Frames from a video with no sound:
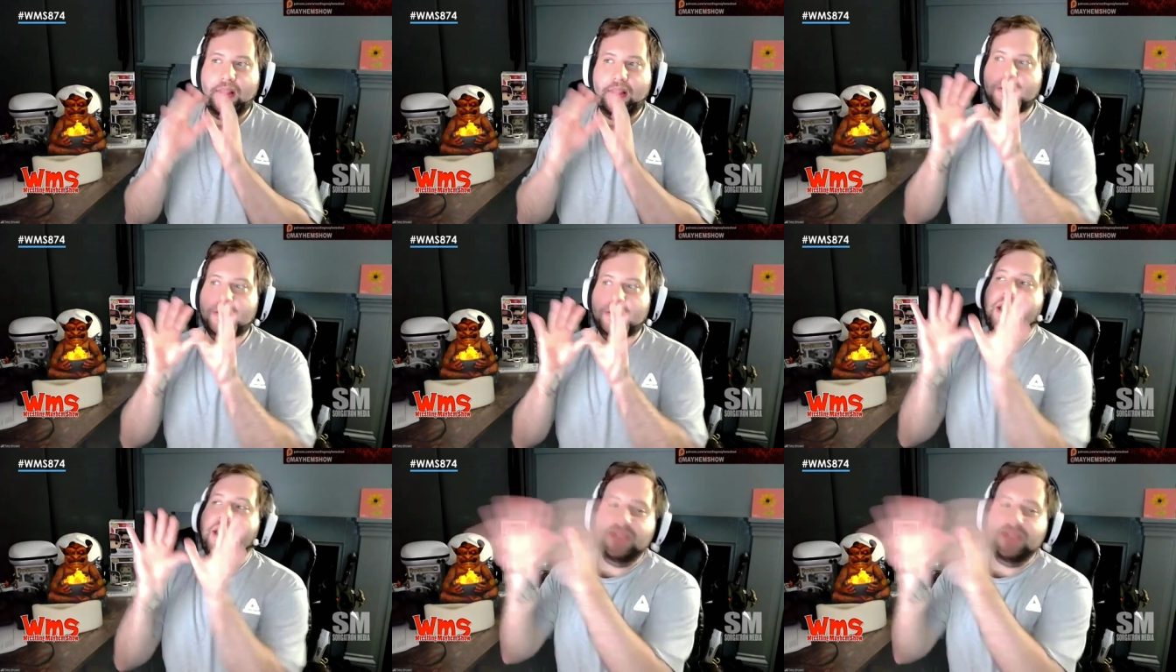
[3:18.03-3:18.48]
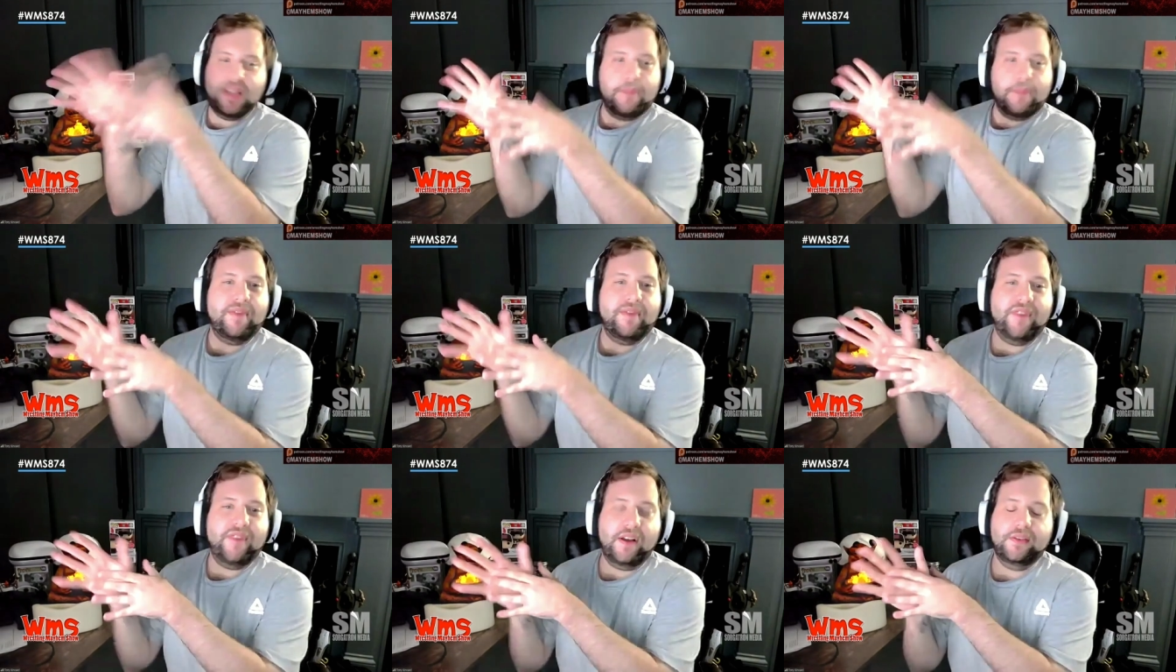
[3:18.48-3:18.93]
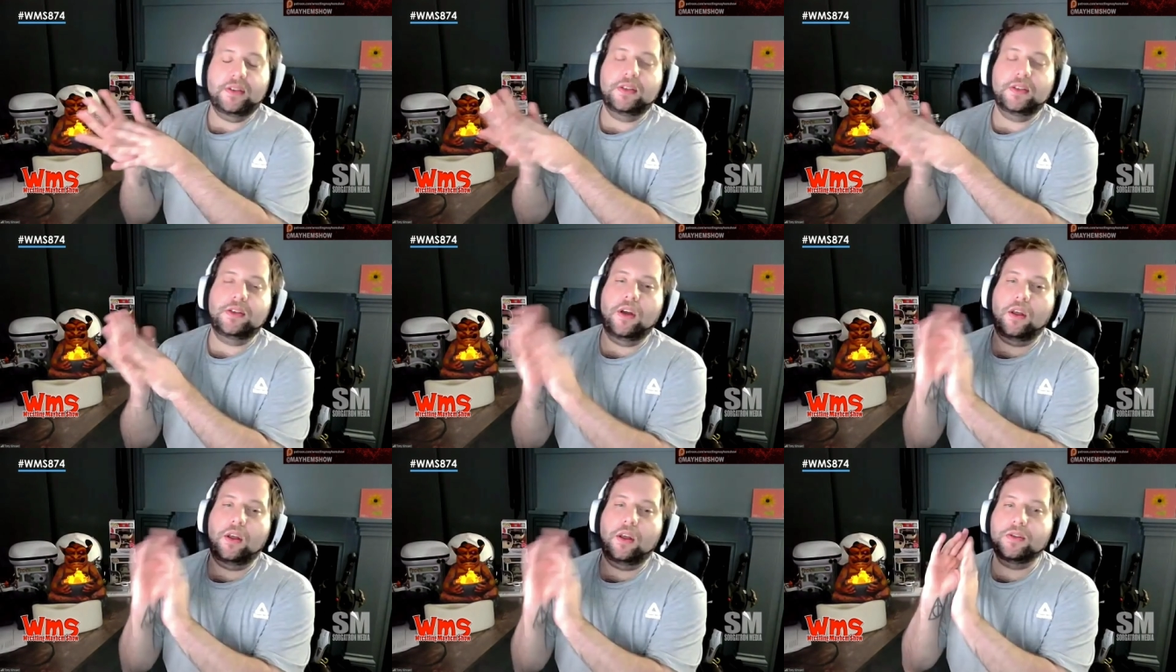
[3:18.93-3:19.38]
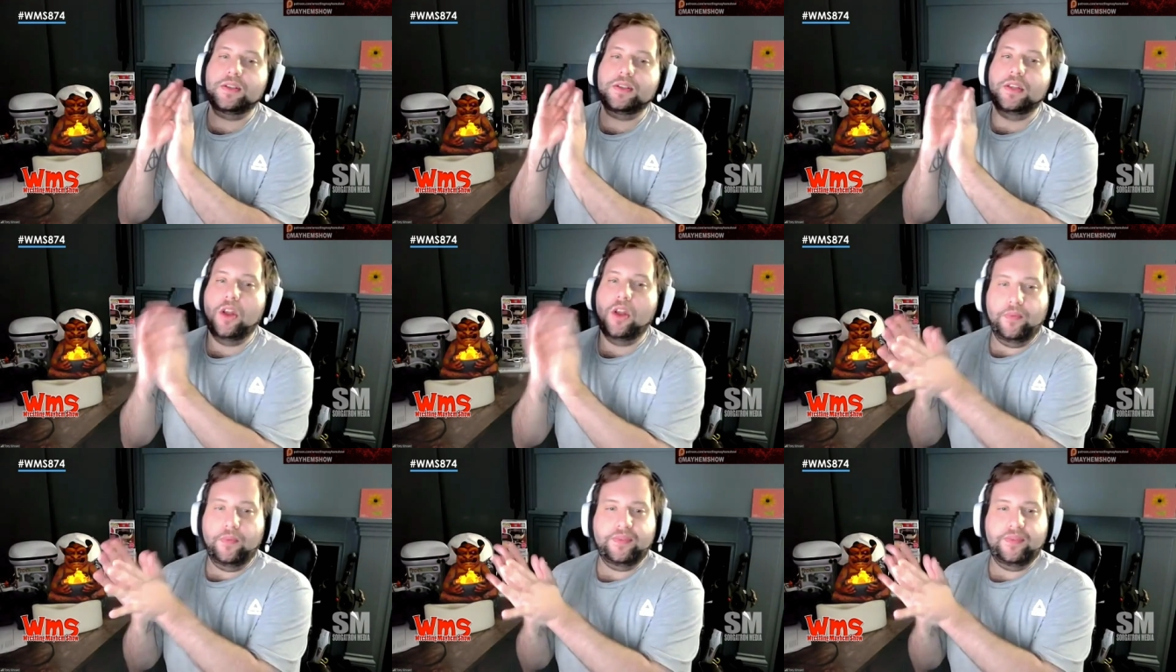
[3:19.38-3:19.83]
Like I've sent my five hundred dollars,
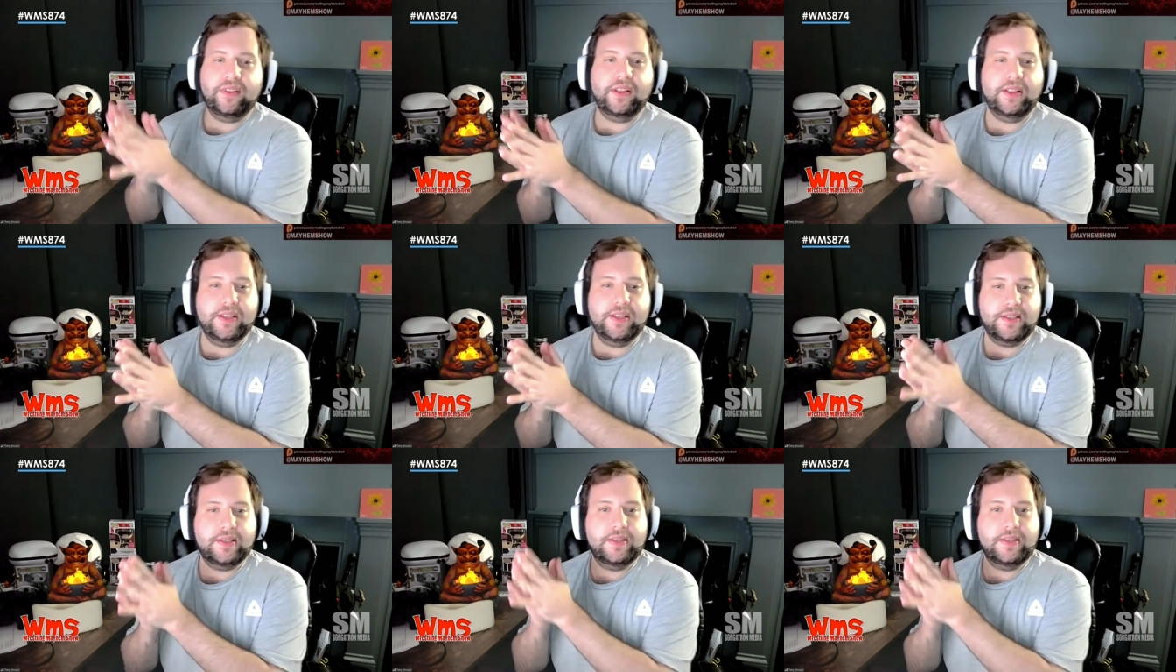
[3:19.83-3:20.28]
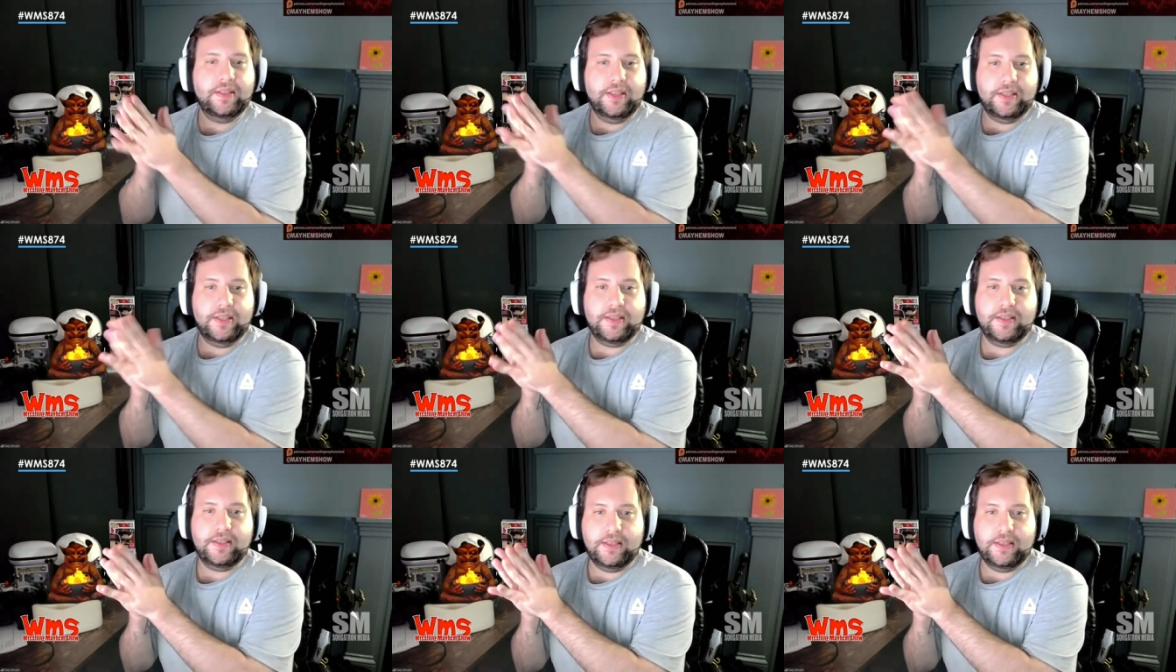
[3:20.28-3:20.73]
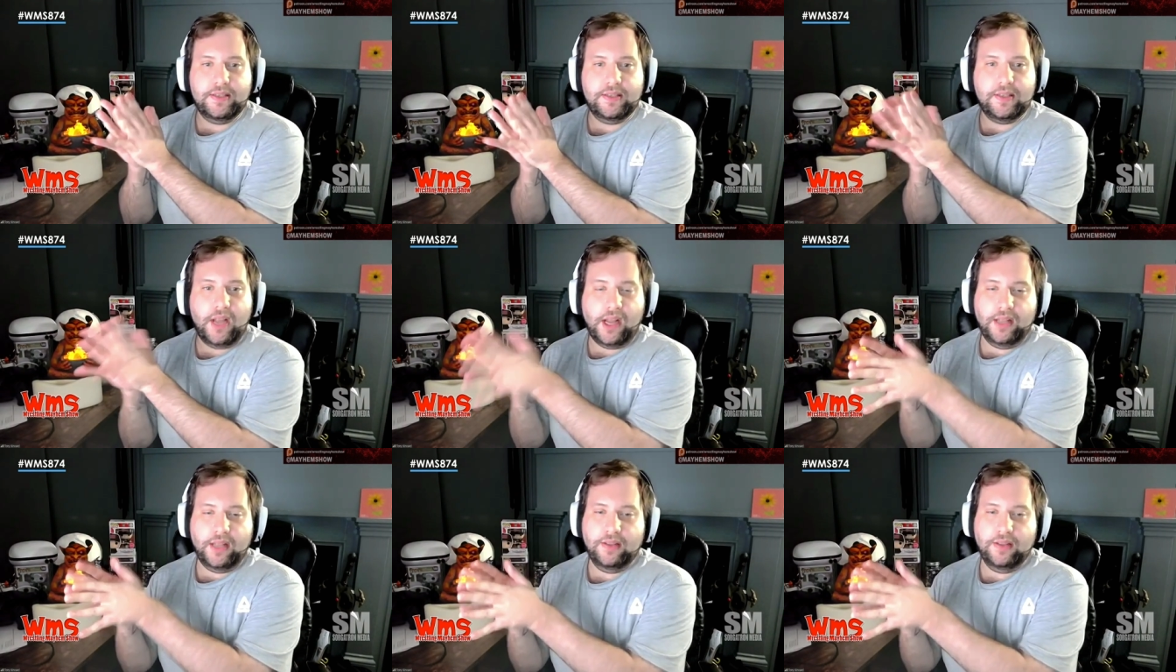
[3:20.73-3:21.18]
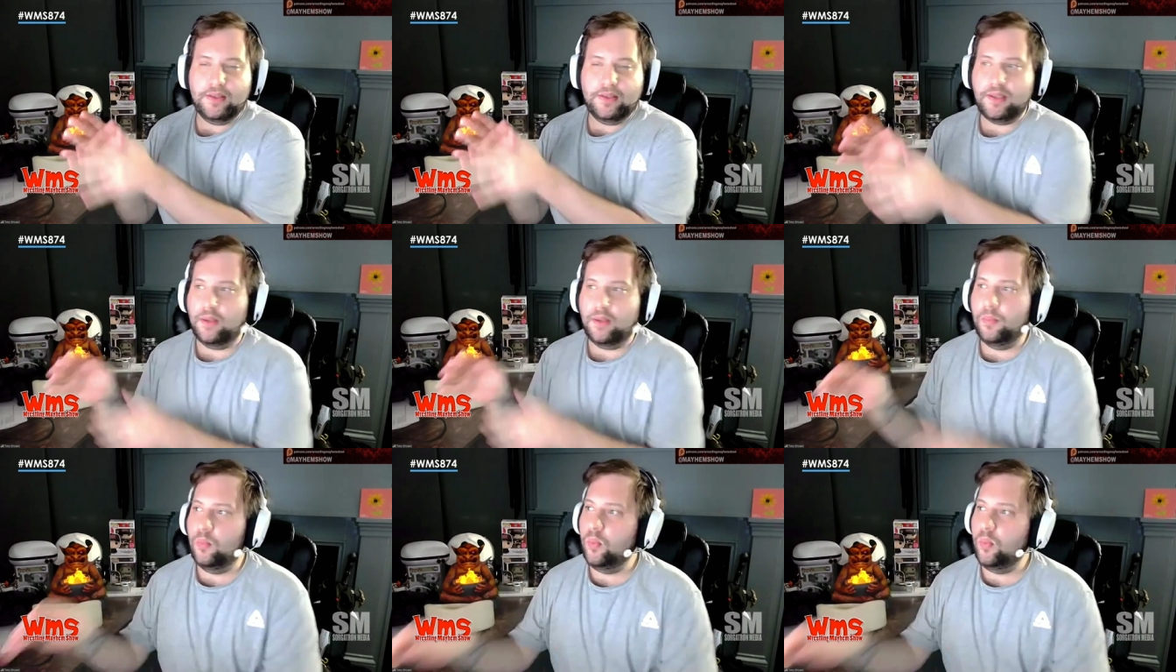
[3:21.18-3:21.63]
and hopefully this this is not
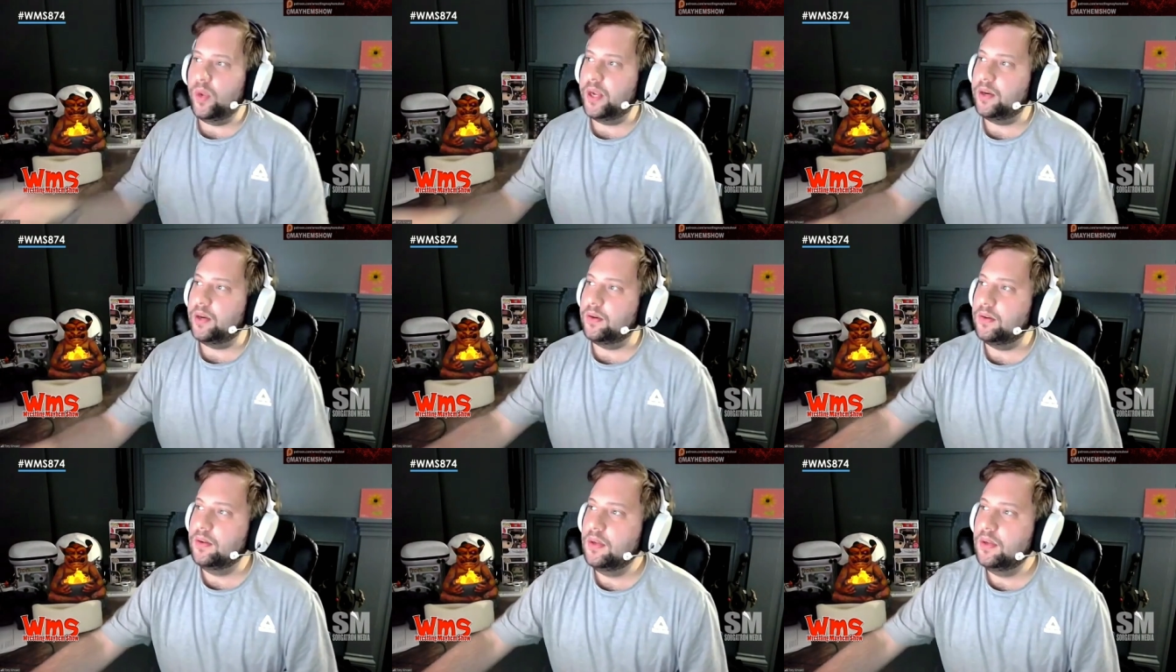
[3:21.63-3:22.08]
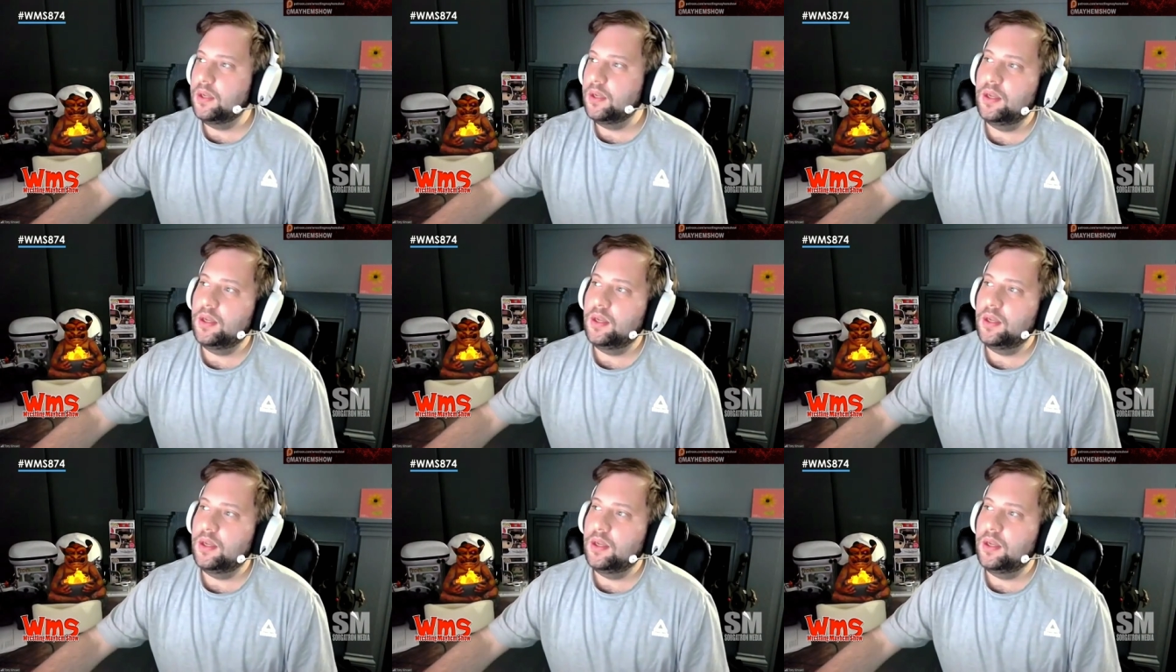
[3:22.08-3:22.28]
some weird.